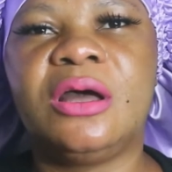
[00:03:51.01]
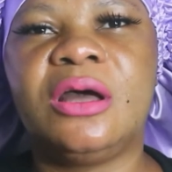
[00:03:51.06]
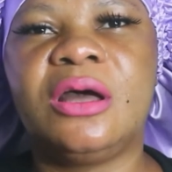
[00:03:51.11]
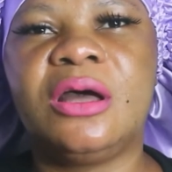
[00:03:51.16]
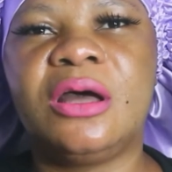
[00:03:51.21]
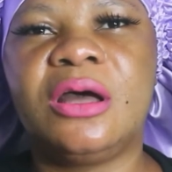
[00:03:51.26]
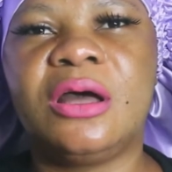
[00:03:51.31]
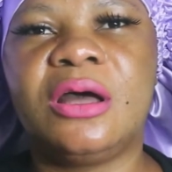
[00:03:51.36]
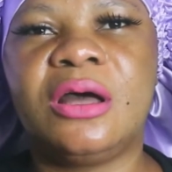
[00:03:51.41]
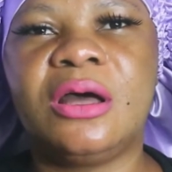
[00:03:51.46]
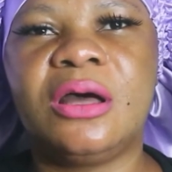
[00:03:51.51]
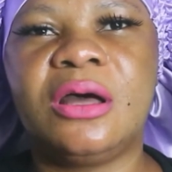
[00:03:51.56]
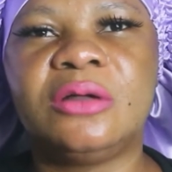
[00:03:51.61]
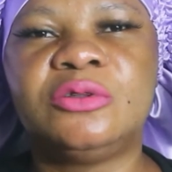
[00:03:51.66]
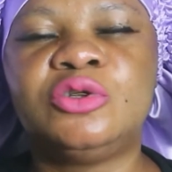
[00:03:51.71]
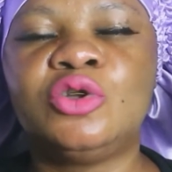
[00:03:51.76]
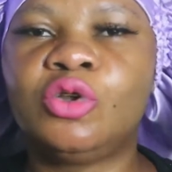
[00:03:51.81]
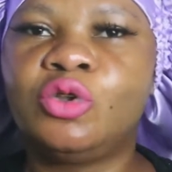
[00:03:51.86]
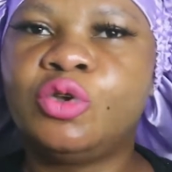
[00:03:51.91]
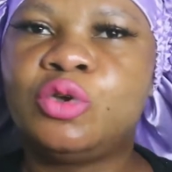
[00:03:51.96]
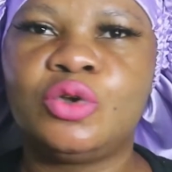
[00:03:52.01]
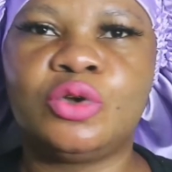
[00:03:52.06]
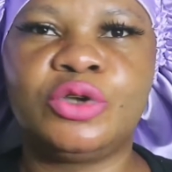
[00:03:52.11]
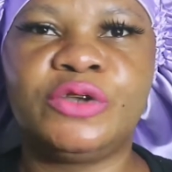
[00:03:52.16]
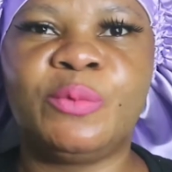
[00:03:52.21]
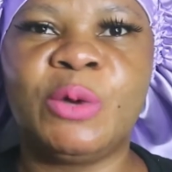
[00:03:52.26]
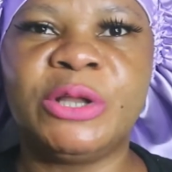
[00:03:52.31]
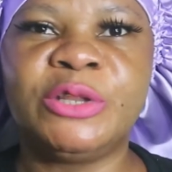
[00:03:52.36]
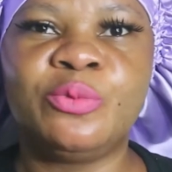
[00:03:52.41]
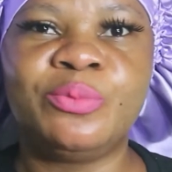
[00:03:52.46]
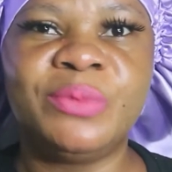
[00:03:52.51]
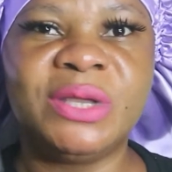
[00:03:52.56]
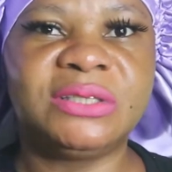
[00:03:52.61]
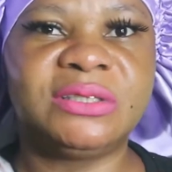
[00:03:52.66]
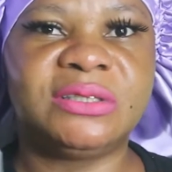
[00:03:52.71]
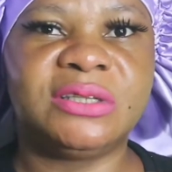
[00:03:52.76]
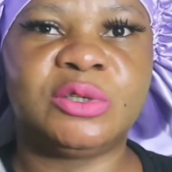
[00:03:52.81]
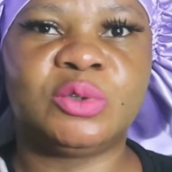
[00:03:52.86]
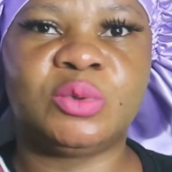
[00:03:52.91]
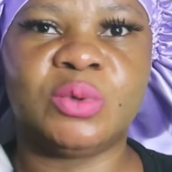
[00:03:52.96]
No, when you mix
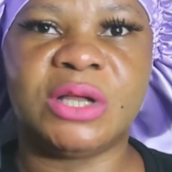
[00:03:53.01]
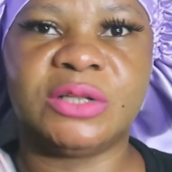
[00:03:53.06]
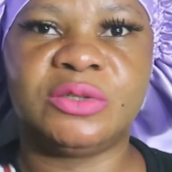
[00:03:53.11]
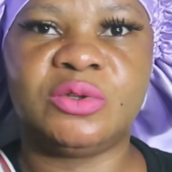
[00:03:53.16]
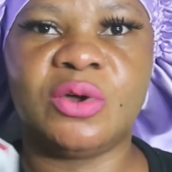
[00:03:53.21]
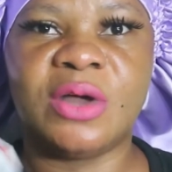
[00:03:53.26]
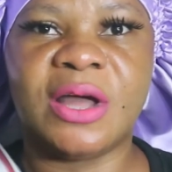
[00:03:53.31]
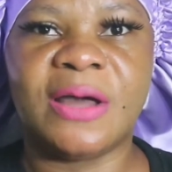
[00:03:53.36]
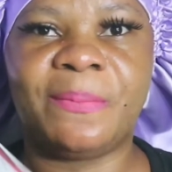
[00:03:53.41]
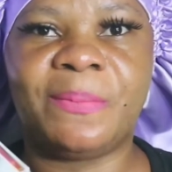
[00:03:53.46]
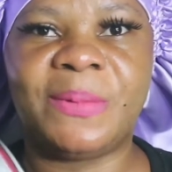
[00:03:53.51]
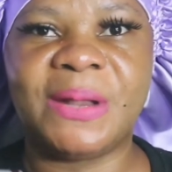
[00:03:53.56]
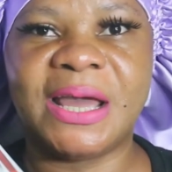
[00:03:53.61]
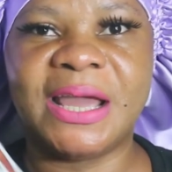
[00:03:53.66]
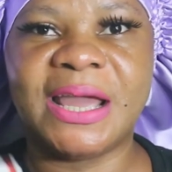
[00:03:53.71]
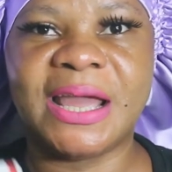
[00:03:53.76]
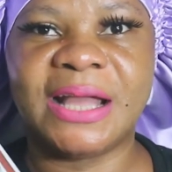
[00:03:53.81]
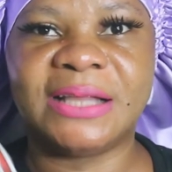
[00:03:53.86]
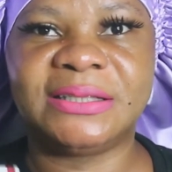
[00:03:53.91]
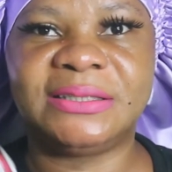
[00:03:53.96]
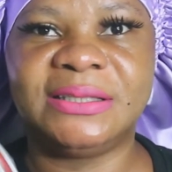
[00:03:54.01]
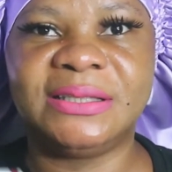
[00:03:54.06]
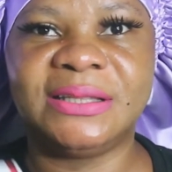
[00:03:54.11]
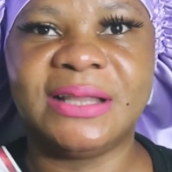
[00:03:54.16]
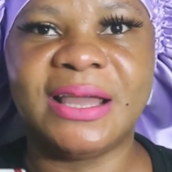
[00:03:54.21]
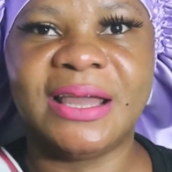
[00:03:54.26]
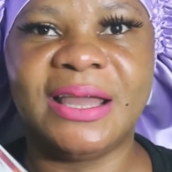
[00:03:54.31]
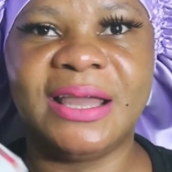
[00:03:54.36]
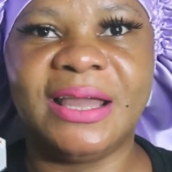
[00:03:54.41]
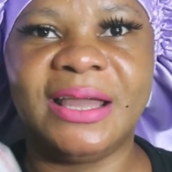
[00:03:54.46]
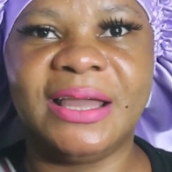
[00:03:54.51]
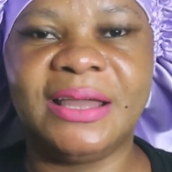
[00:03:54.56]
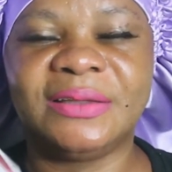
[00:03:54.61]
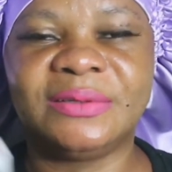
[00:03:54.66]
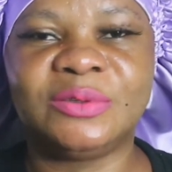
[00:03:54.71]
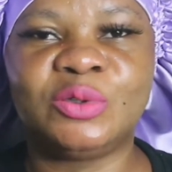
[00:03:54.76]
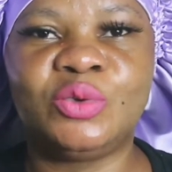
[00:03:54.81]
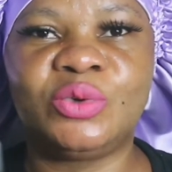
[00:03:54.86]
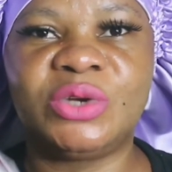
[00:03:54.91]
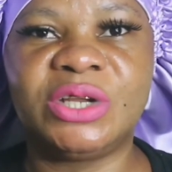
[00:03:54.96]
this one, don't apply at
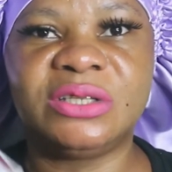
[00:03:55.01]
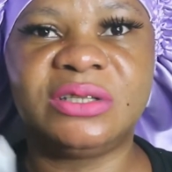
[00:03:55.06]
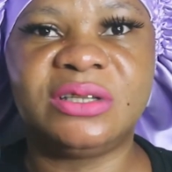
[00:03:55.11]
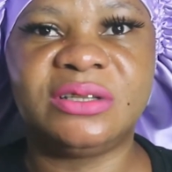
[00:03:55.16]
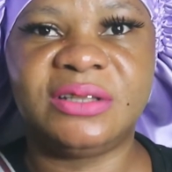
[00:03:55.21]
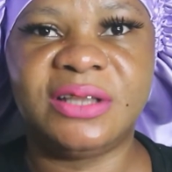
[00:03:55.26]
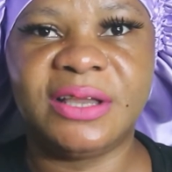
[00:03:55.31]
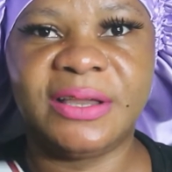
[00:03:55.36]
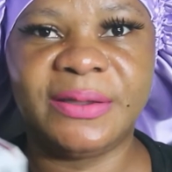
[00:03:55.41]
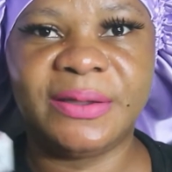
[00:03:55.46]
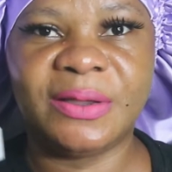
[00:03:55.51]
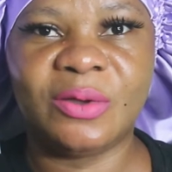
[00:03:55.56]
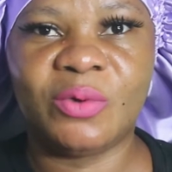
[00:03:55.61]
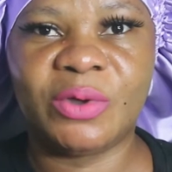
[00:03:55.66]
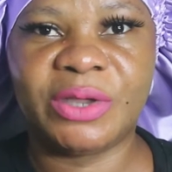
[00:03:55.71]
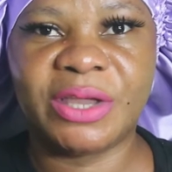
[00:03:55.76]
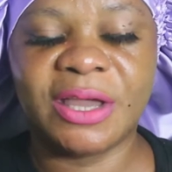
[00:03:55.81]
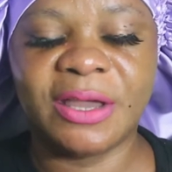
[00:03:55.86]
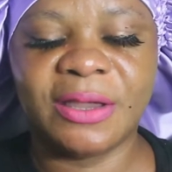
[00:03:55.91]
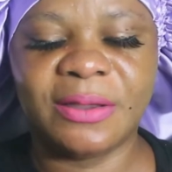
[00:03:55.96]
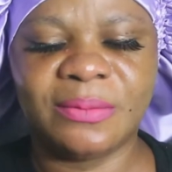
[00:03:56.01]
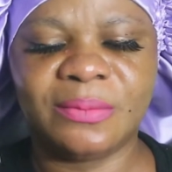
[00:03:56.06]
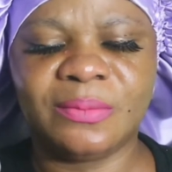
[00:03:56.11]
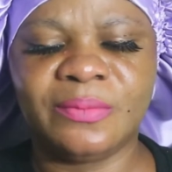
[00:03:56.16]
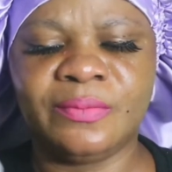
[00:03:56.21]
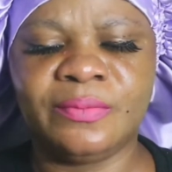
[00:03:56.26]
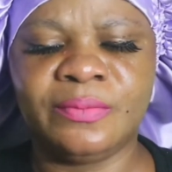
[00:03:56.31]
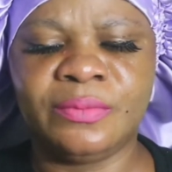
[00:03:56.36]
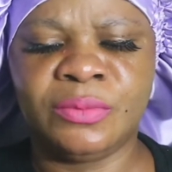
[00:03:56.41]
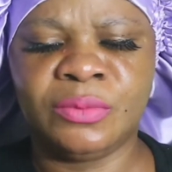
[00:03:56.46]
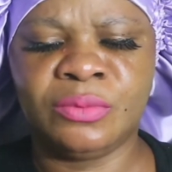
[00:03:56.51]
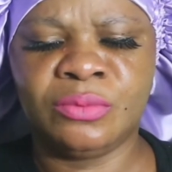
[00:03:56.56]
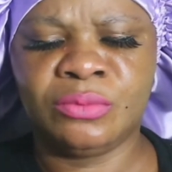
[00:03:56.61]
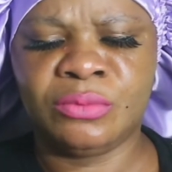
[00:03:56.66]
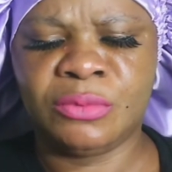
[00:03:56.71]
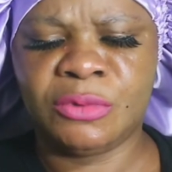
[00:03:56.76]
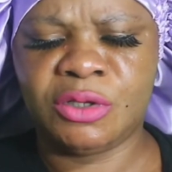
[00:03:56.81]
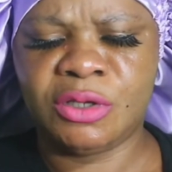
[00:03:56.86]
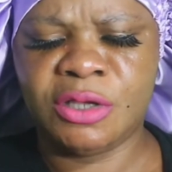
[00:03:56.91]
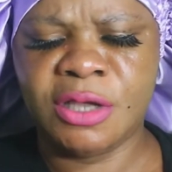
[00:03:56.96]
during the day, okay?
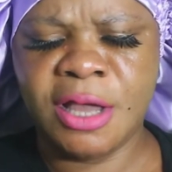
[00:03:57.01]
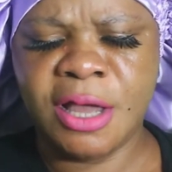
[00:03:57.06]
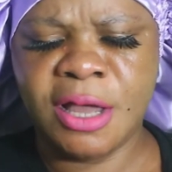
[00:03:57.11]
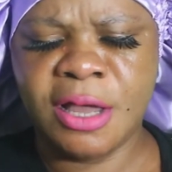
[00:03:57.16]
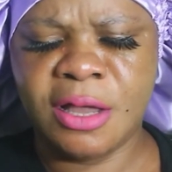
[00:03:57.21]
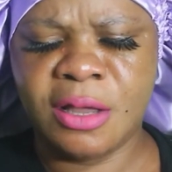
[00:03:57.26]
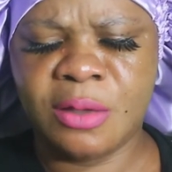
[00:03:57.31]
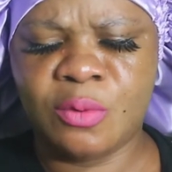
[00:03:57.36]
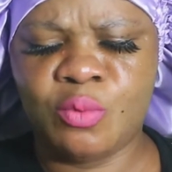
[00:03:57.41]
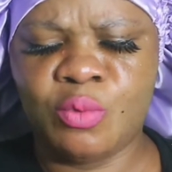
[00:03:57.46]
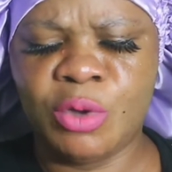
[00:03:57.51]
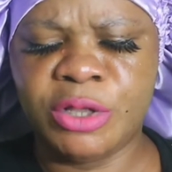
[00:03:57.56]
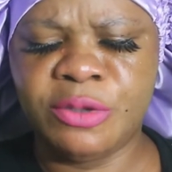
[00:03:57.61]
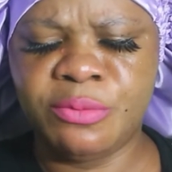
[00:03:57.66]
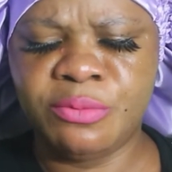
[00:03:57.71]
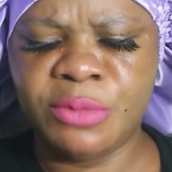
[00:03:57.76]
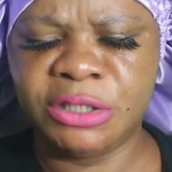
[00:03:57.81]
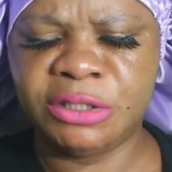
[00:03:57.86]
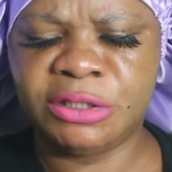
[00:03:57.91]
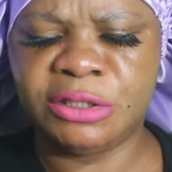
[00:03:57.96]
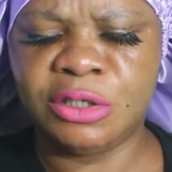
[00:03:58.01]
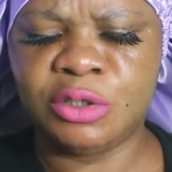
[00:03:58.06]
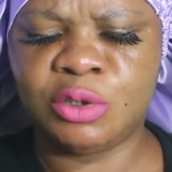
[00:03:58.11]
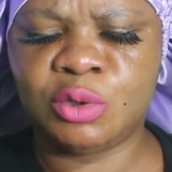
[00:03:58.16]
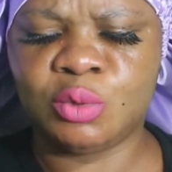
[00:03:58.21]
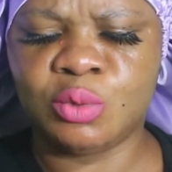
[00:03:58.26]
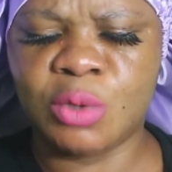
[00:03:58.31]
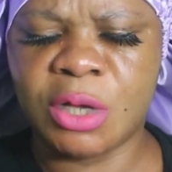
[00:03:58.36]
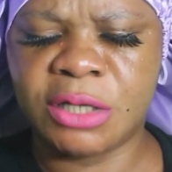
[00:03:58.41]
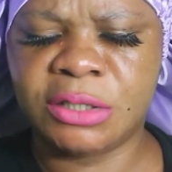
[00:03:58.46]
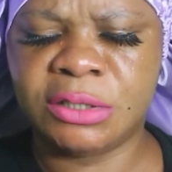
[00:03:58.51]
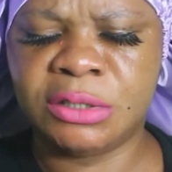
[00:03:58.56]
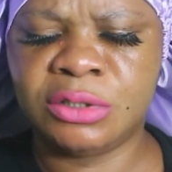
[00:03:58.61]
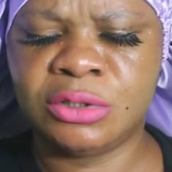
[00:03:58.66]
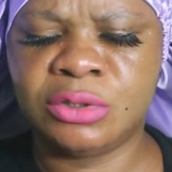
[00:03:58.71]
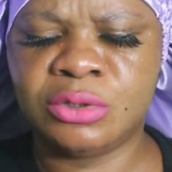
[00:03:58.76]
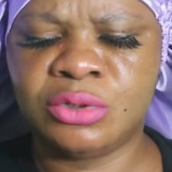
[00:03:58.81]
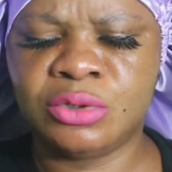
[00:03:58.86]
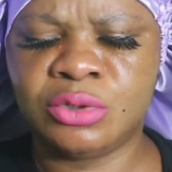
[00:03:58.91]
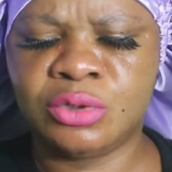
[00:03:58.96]
Yeah, when you mix this one,
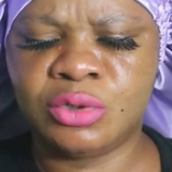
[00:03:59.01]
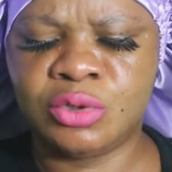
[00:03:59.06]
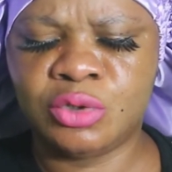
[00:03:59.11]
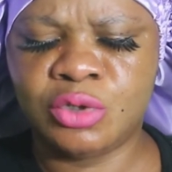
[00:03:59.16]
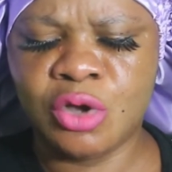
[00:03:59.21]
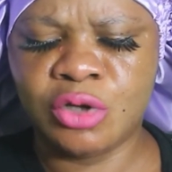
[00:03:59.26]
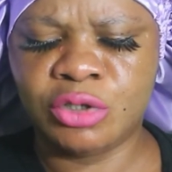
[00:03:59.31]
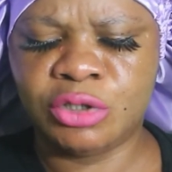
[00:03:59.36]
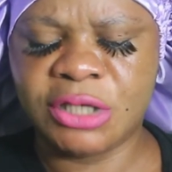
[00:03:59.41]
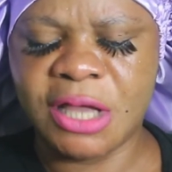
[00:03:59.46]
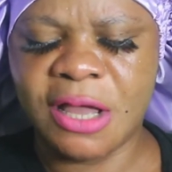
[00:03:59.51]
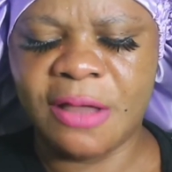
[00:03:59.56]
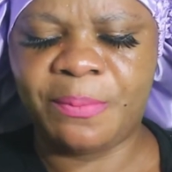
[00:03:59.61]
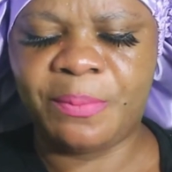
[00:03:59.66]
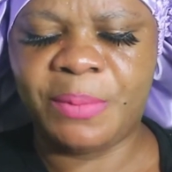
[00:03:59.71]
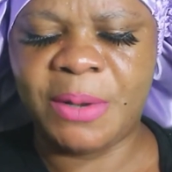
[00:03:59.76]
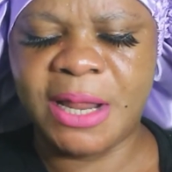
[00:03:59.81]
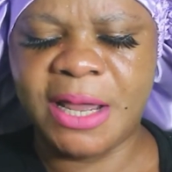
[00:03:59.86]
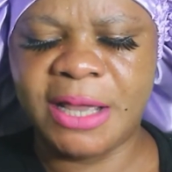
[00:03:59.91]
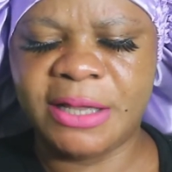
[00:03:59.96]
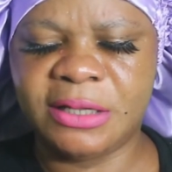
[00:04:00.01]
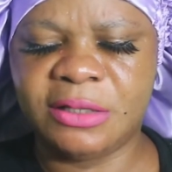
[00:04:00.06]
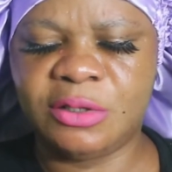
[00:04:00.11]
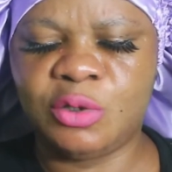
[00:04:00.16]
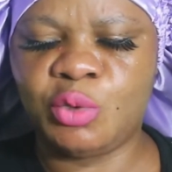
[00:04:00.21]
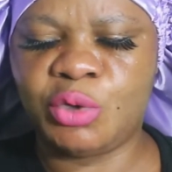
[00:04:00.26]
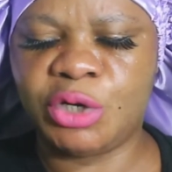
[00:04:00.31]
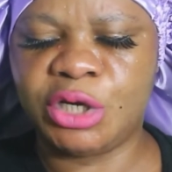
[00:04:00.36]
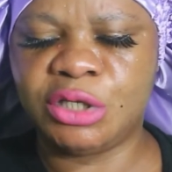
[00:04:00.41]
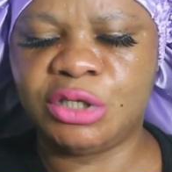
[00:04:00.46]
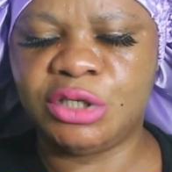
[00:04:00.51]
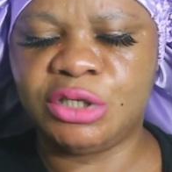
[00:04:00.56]
don't apply during